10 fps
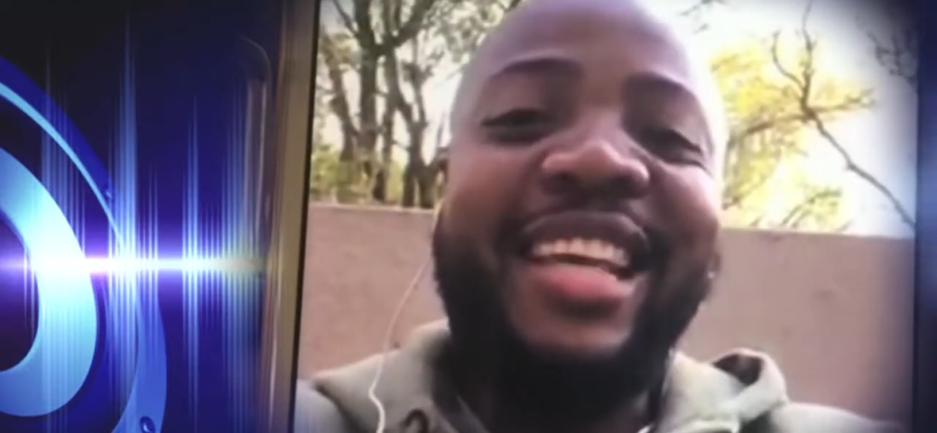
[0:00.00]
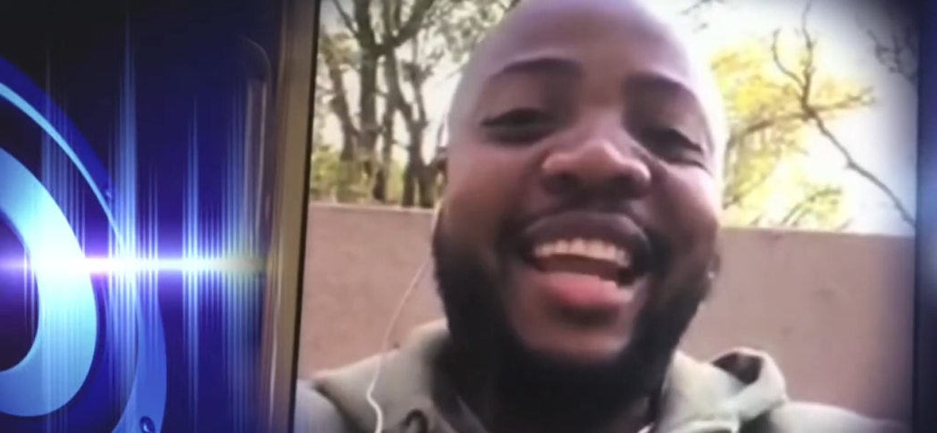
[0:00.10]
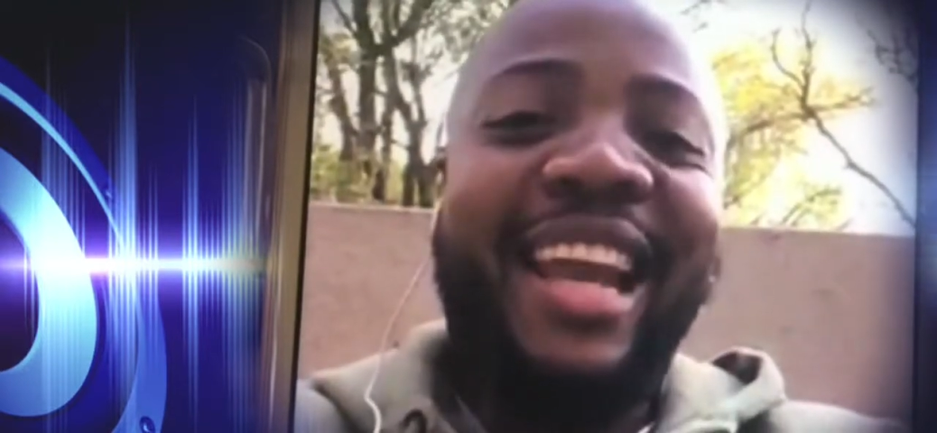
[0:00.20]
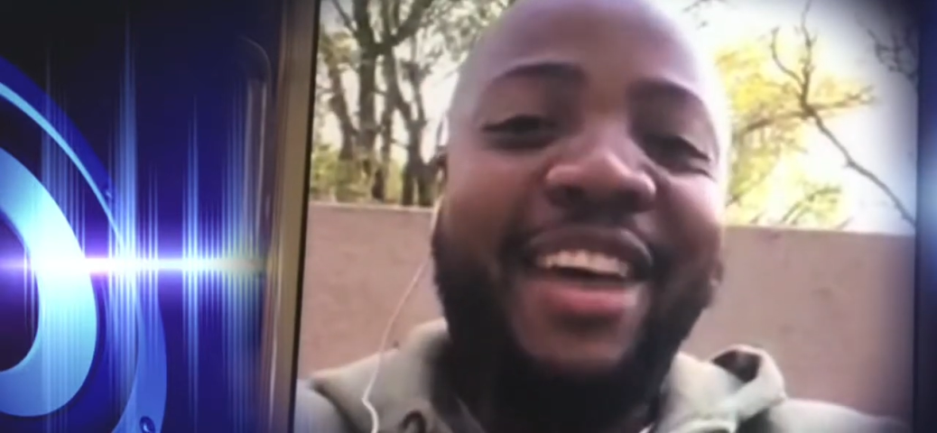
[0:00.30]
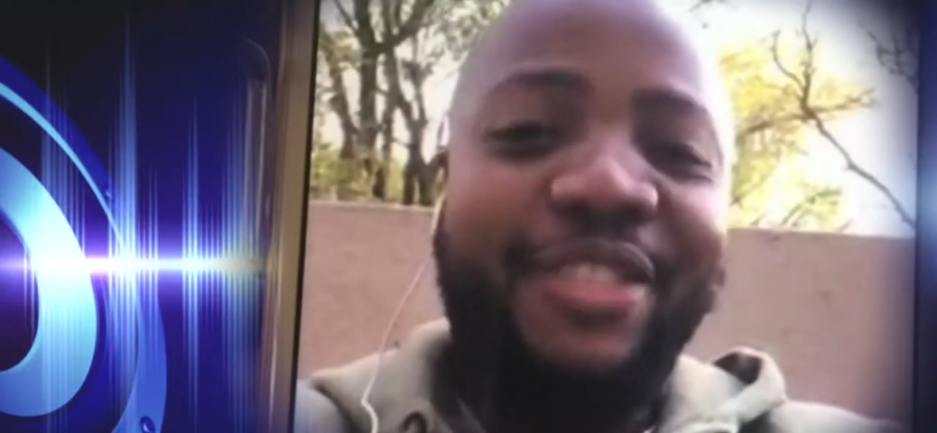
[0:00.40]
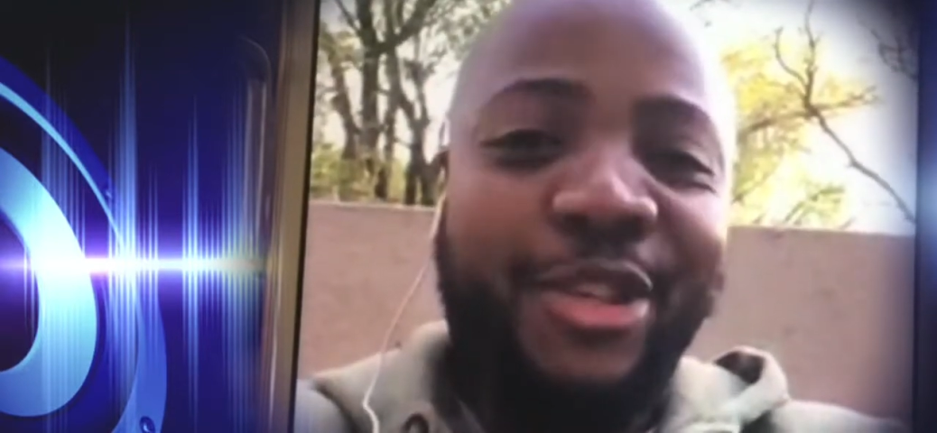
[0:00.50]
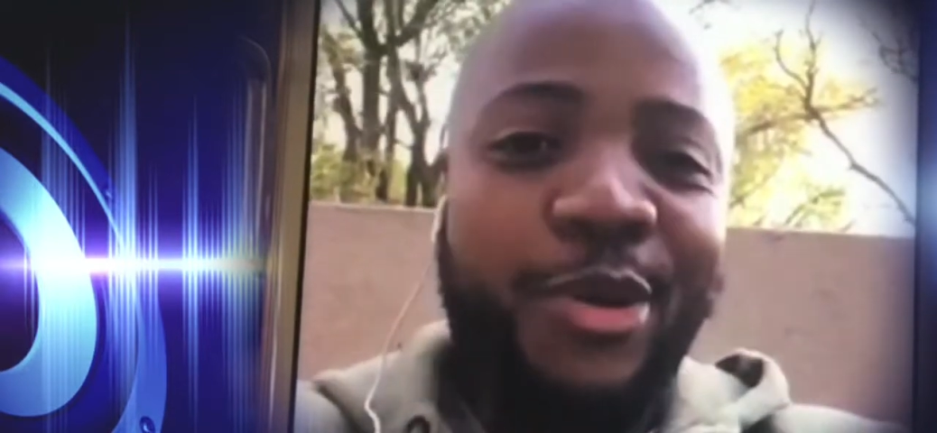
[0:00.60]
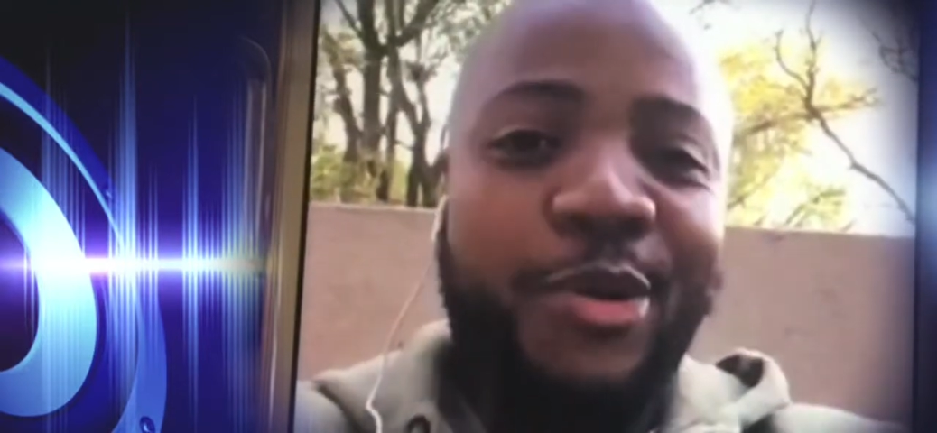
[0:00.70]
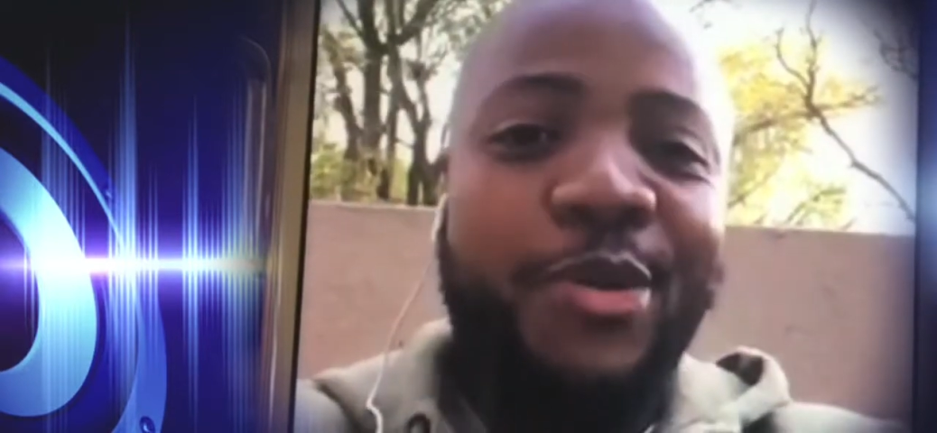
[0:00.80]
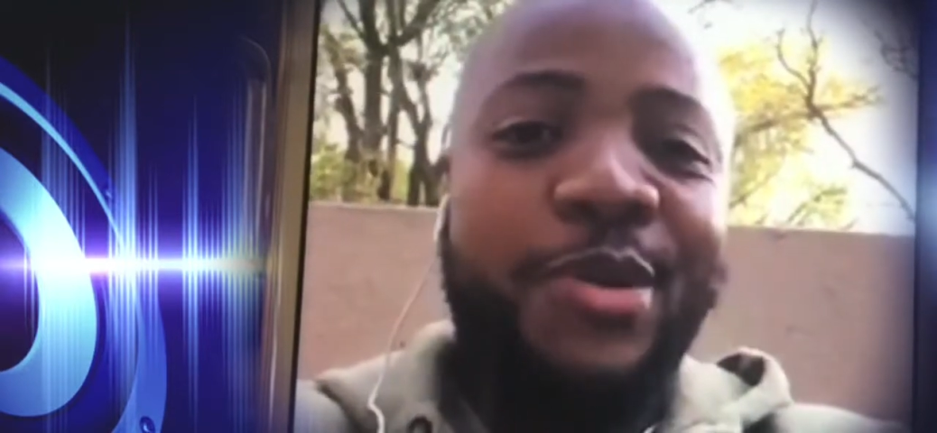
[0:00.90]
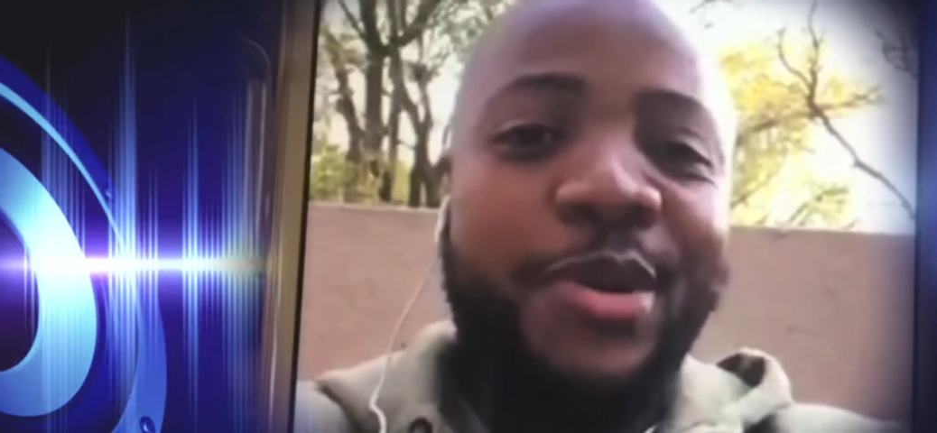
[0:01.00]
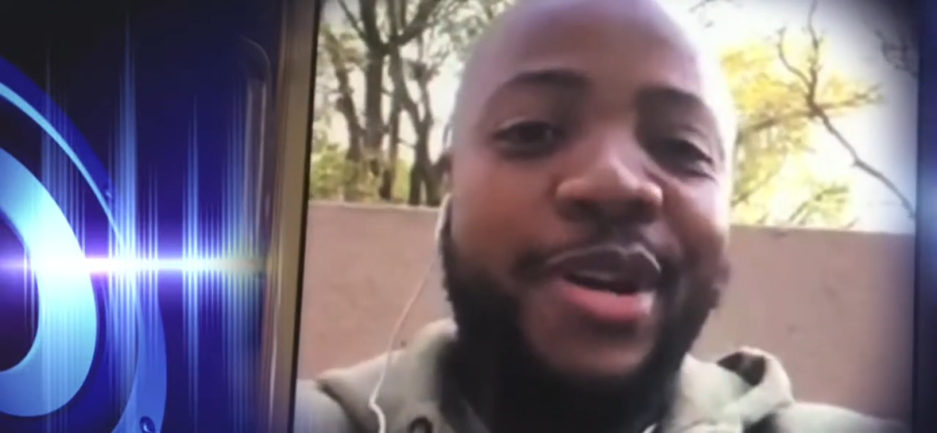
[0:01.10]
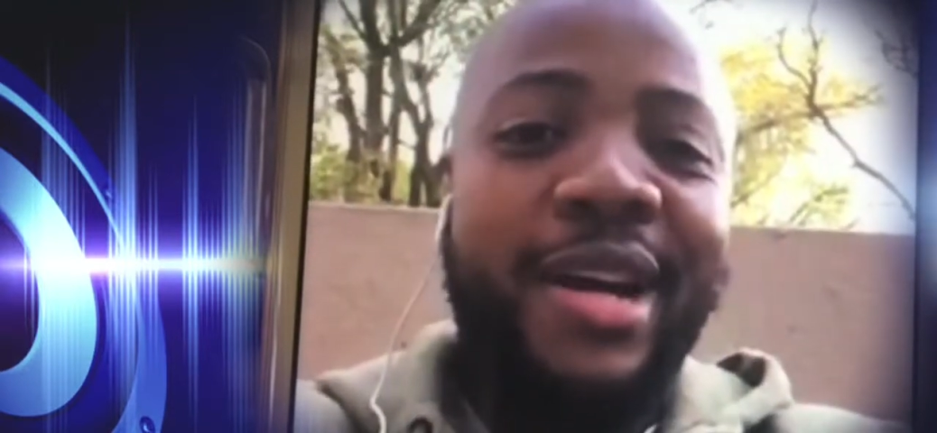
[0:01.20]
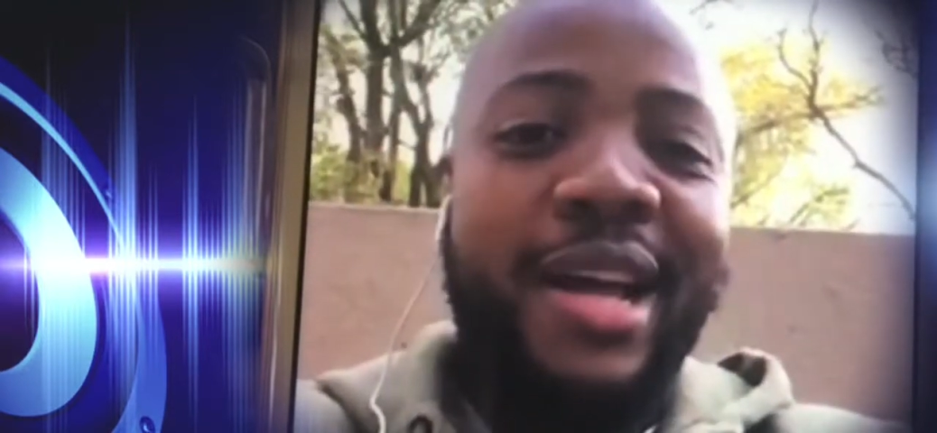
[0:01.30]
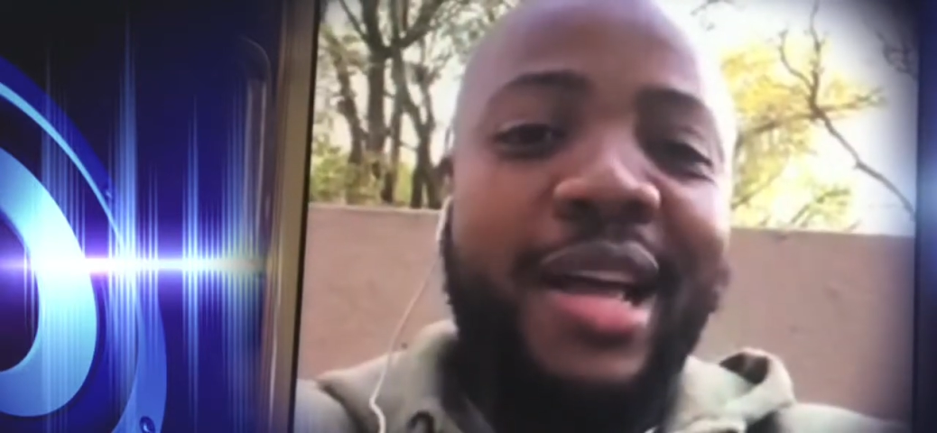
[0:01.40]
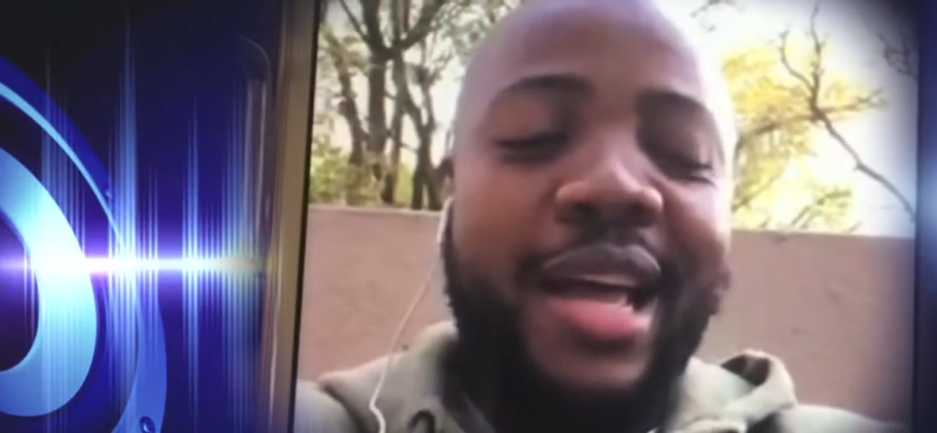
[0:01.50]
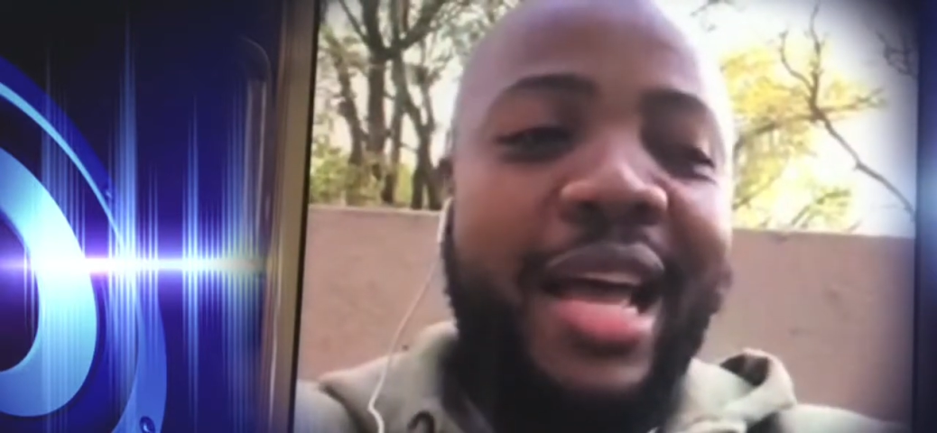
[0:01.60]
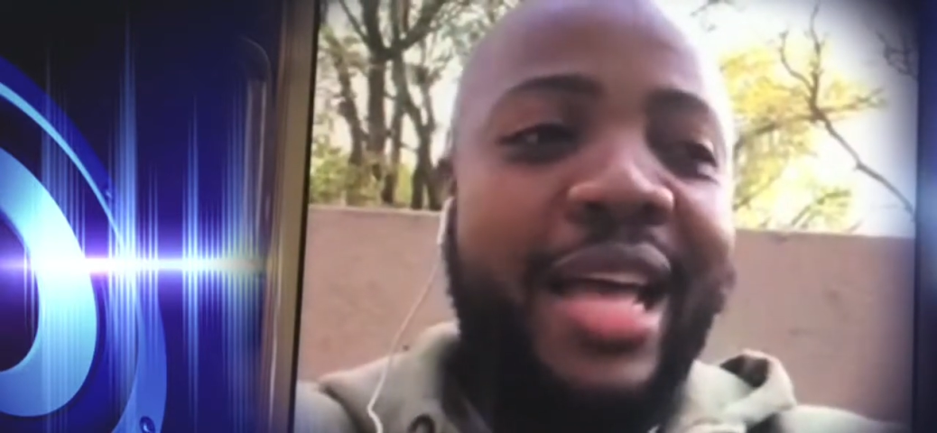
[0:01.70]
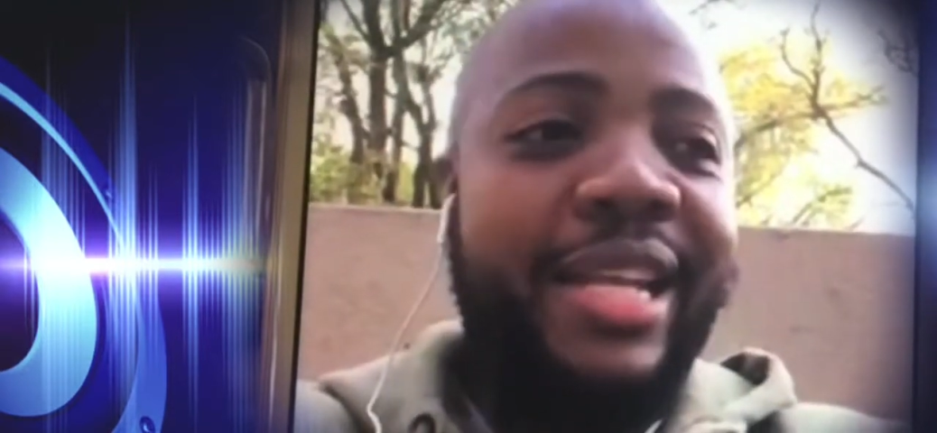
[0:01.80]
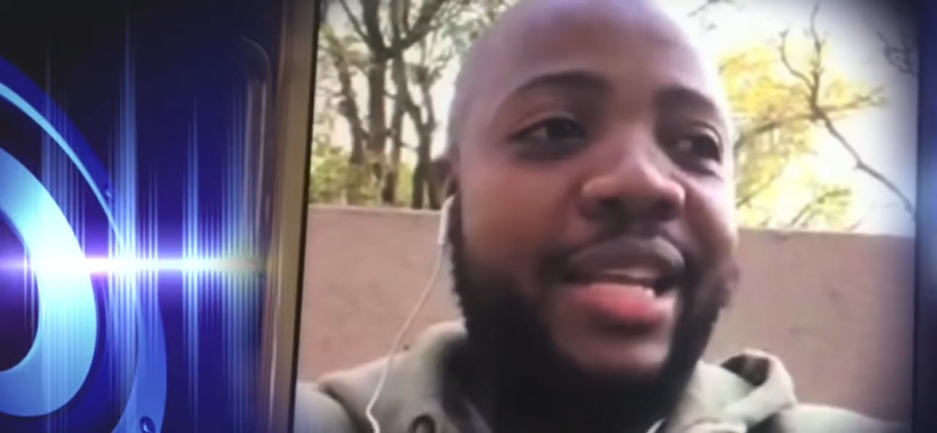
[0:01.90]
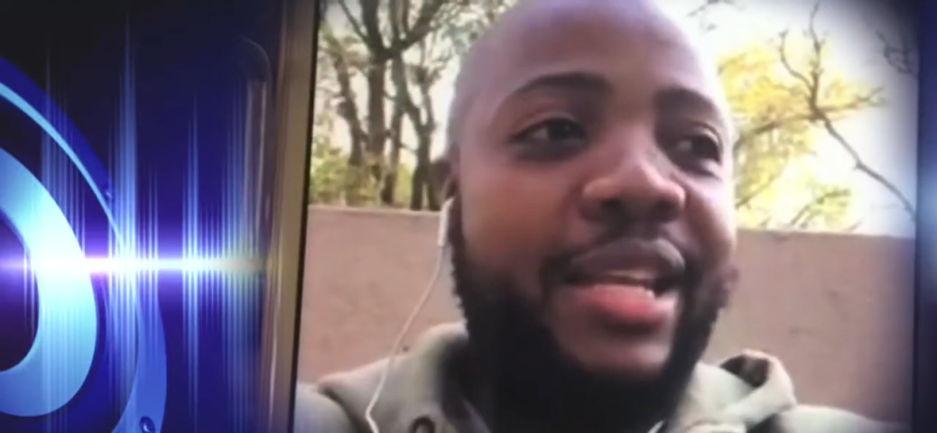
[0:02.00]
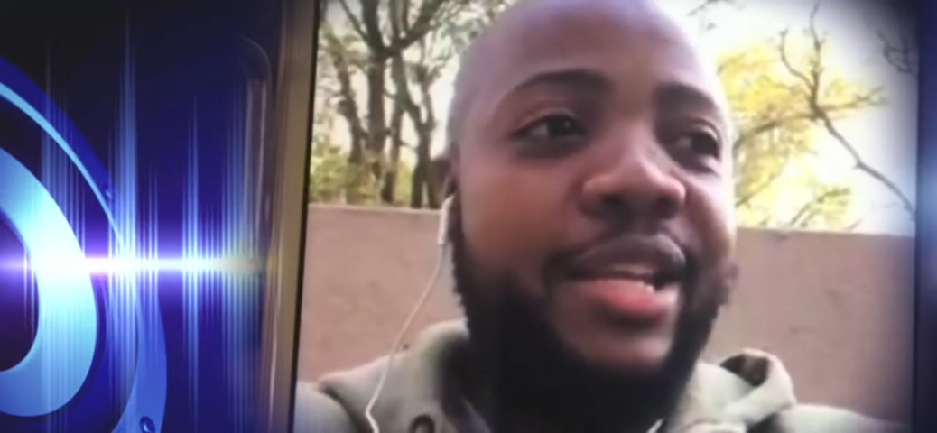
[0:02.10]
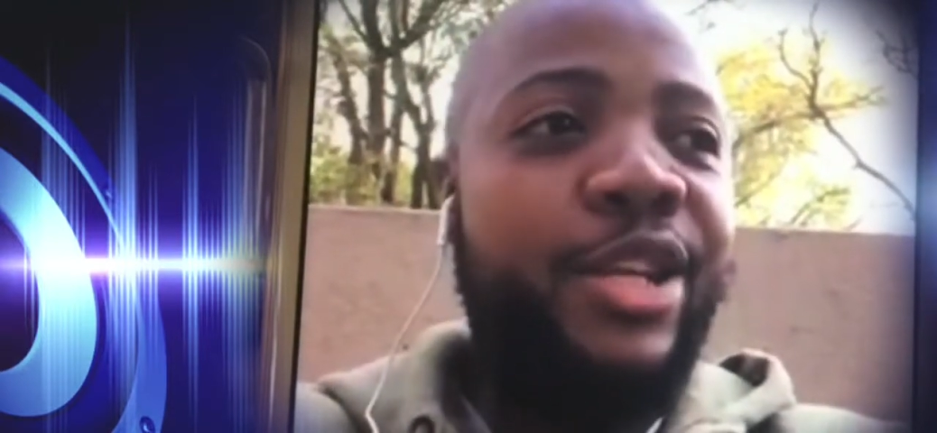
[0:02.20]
live show and